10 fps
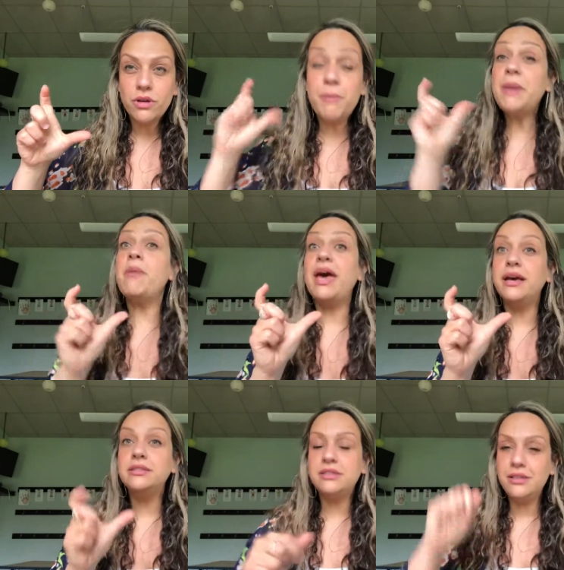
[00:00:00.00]
bean
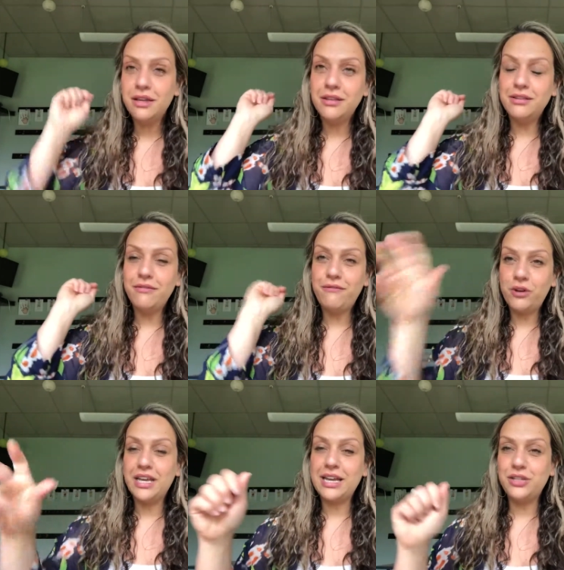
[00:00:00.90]
bags
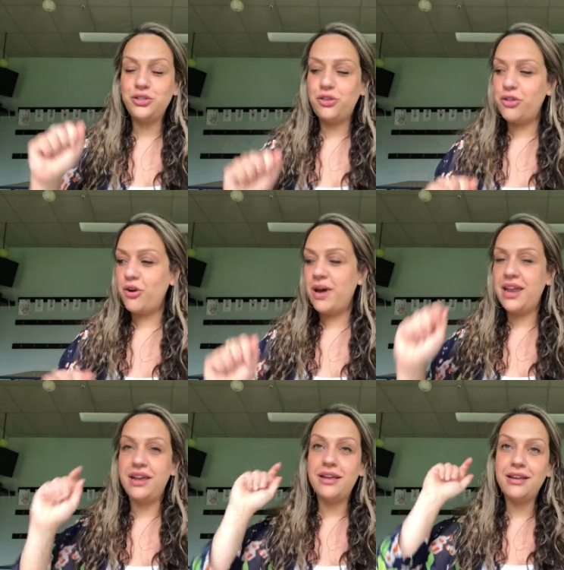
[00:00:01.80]
for the kids to throw
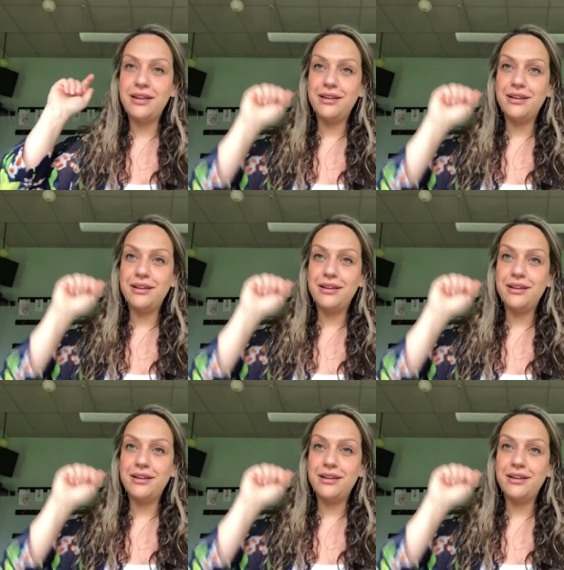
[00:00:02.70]
at it